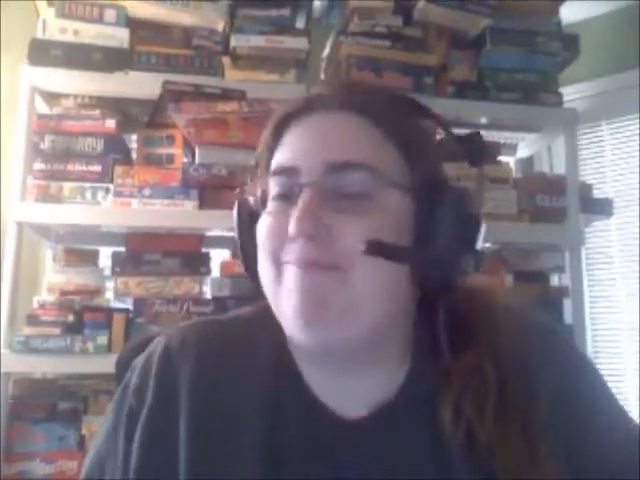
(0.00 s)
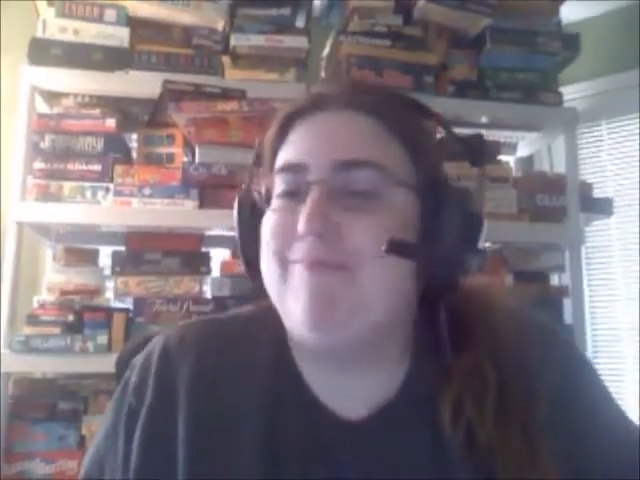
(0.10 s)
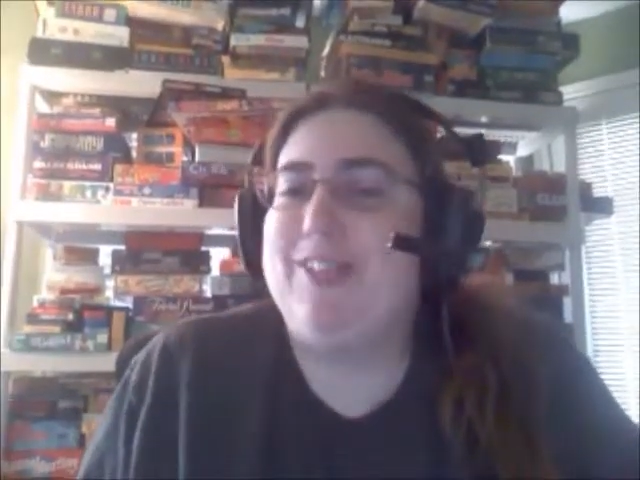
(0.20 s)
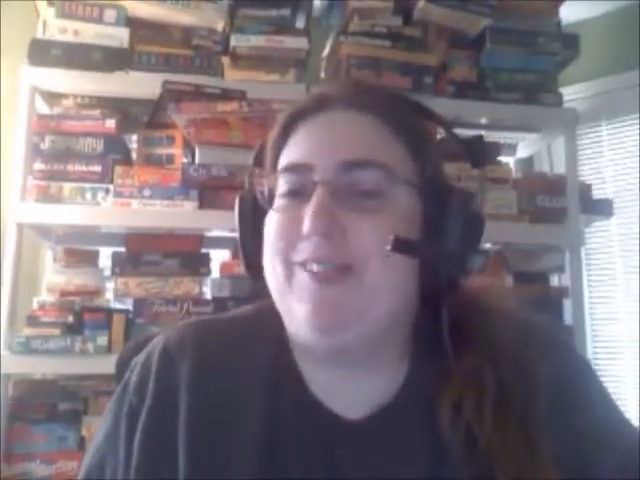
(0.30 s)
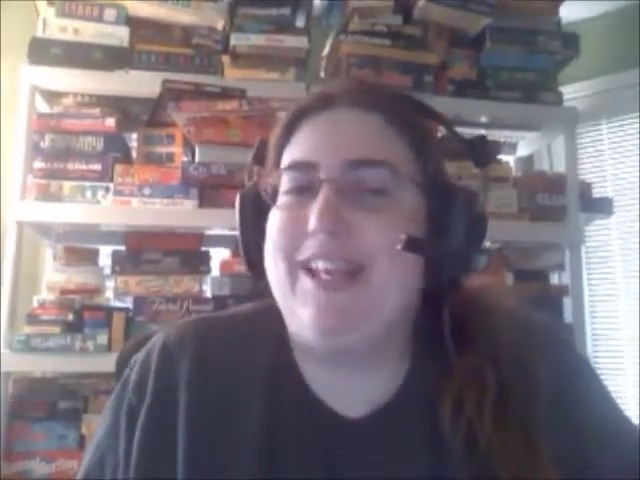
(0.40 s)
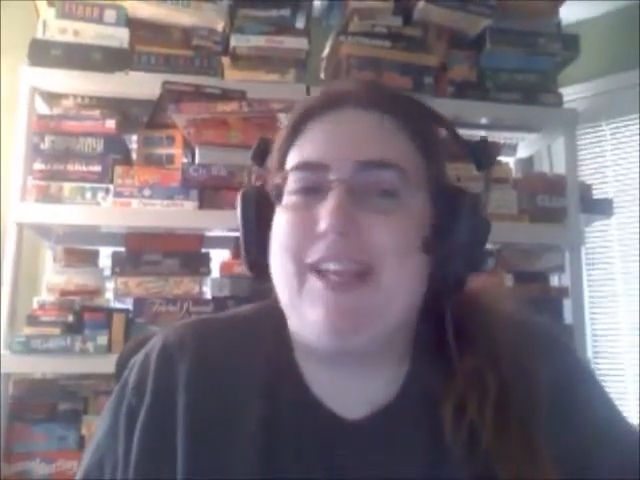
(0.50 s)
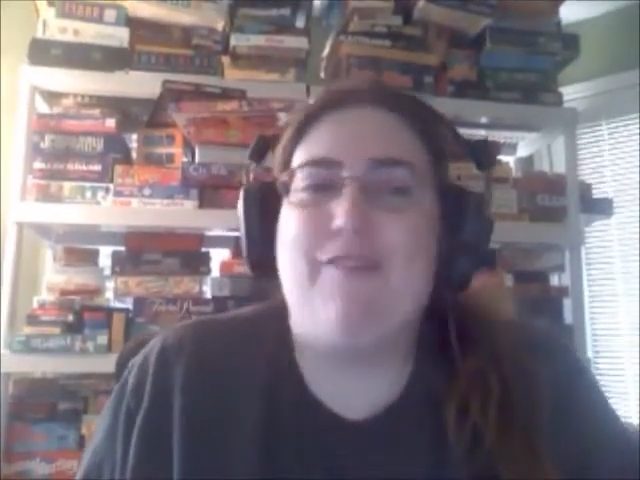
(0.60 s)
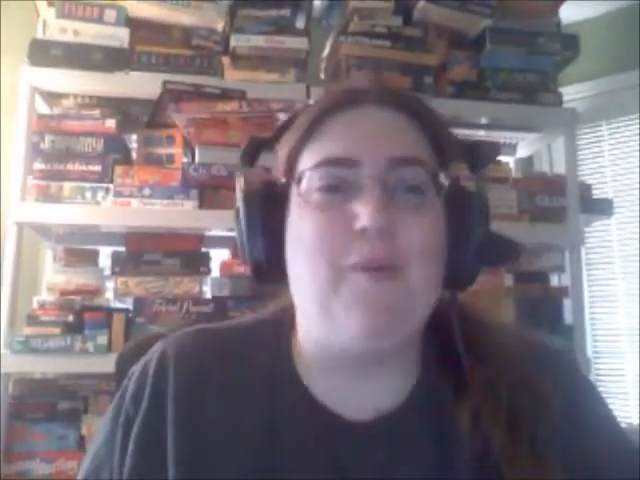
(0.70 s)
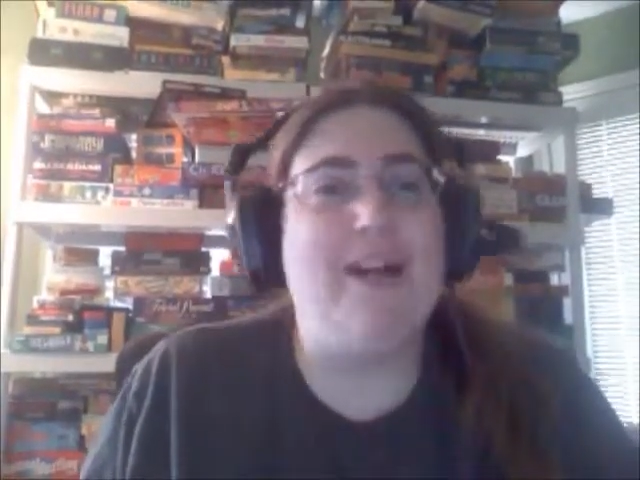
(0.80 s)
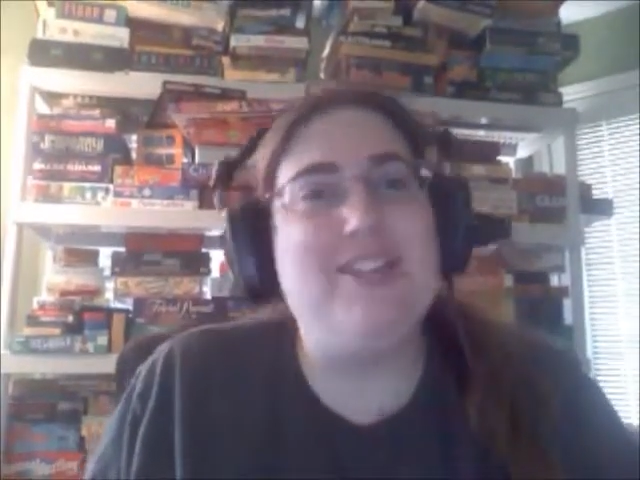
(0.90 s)
So thank you
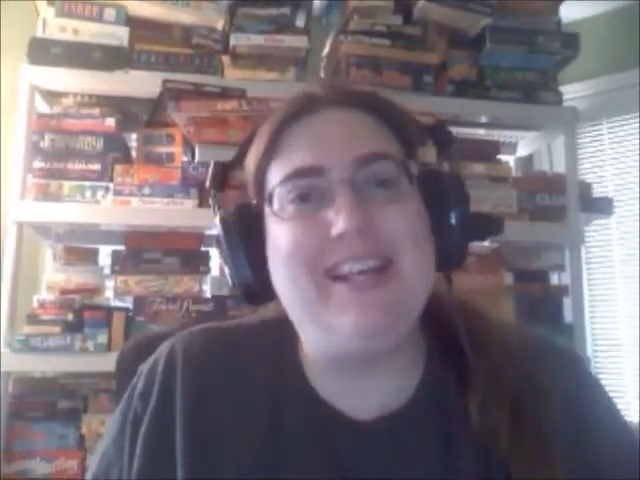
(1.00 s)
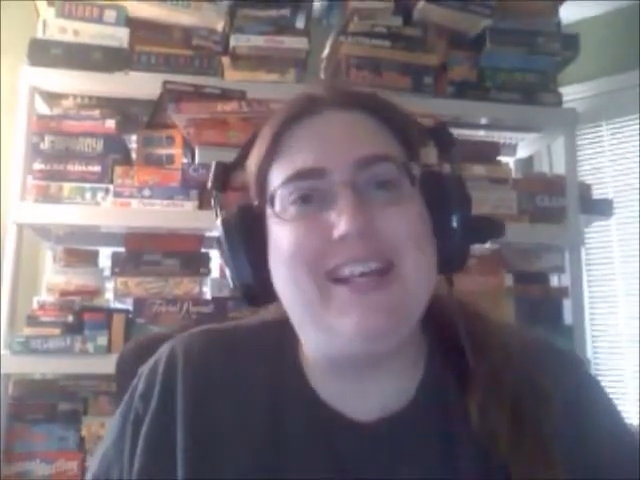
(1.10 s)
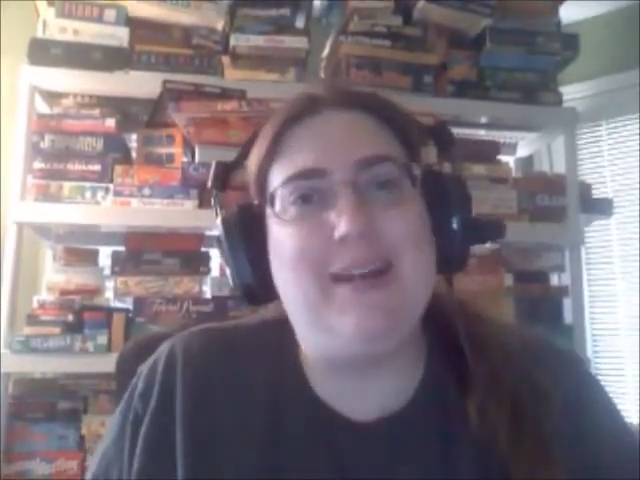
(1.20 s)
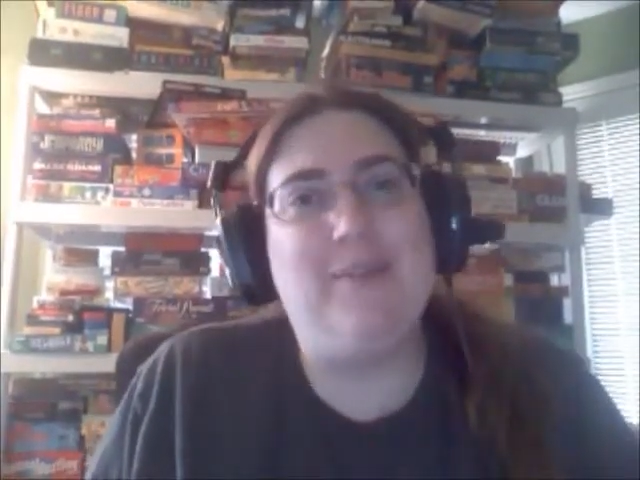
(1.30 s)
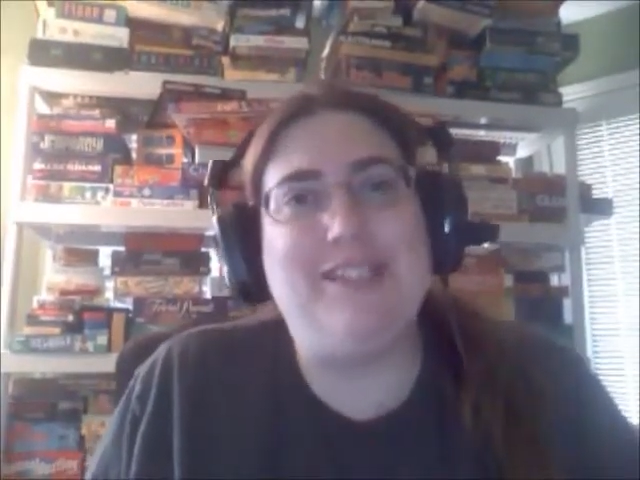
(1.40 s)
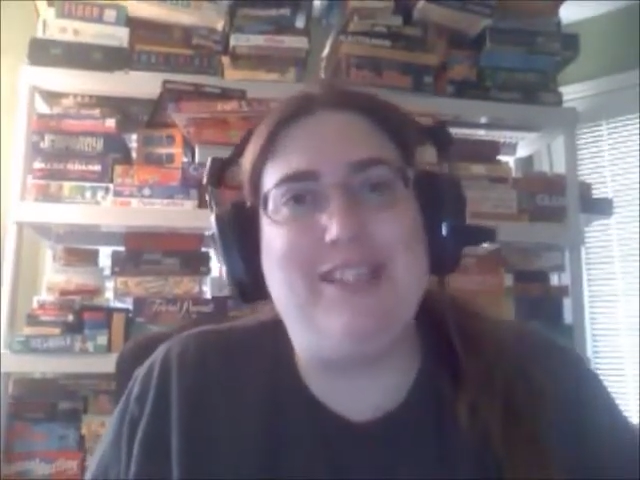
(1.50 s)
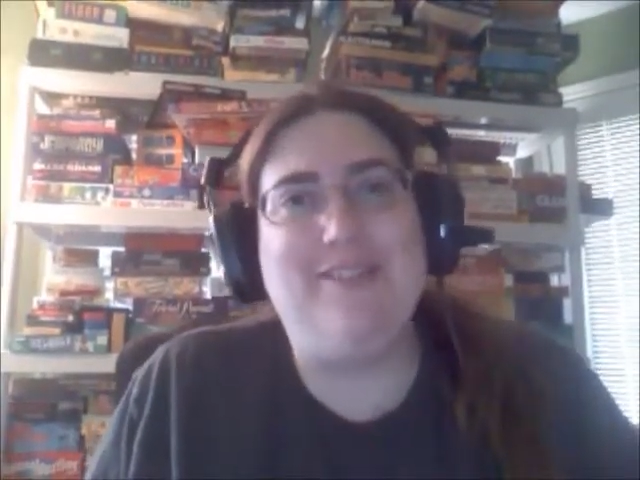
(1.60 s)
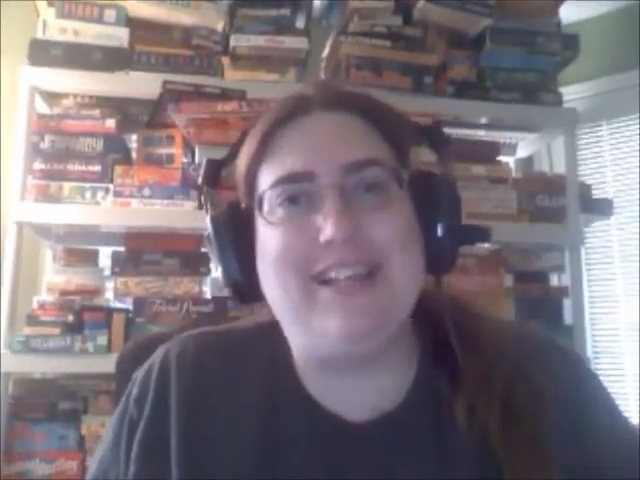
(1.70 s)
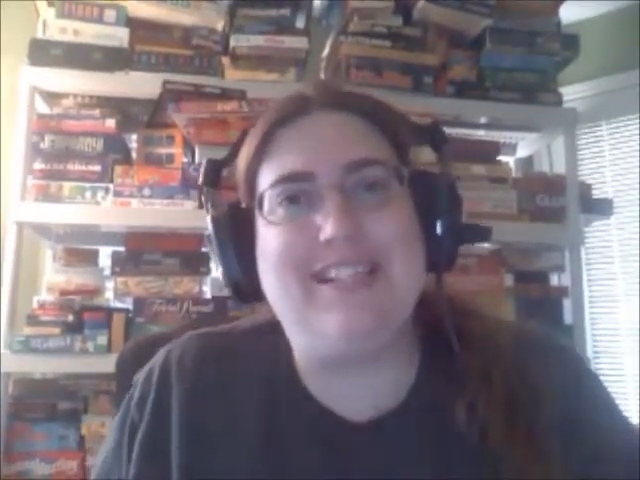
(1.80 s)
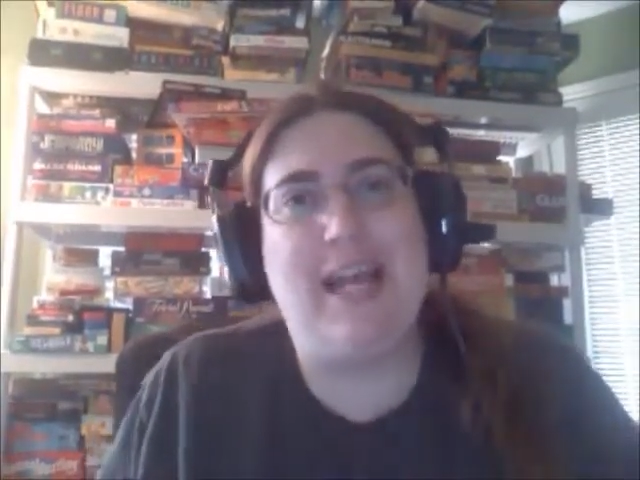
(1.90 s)
for watching and I will see you
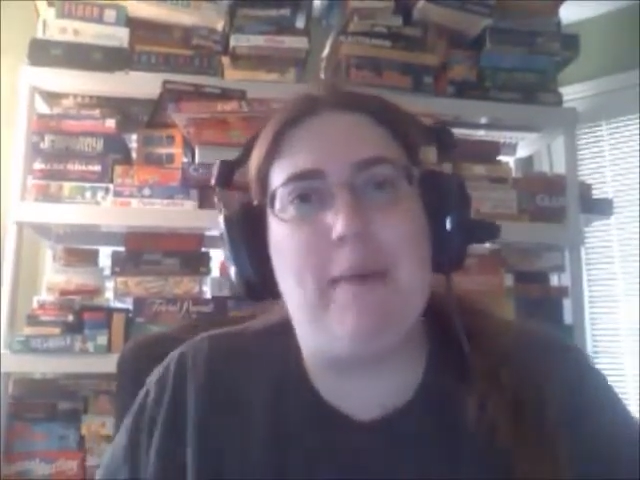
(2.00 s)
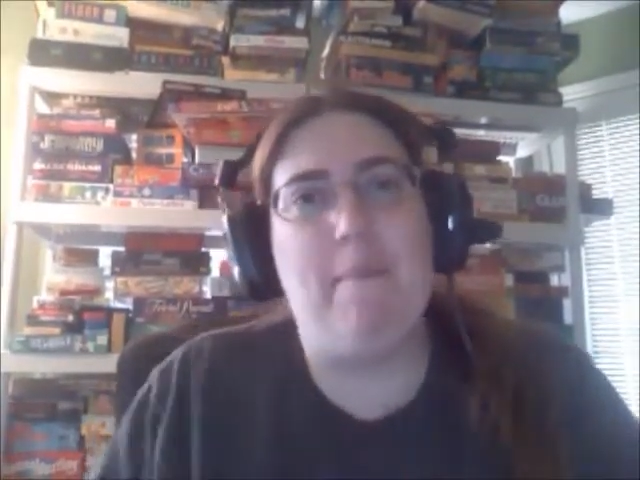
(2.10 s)
next time.